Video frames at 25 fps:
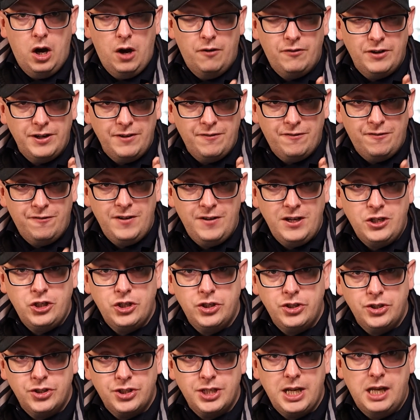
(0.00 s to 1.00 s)
an
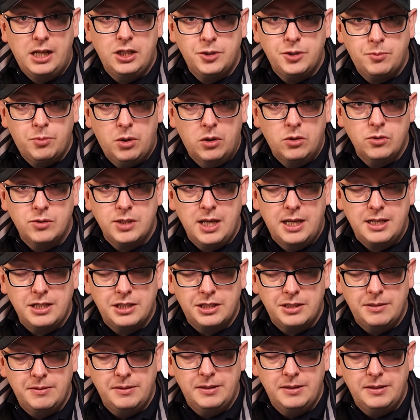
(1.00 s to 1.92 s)
efficient sales process.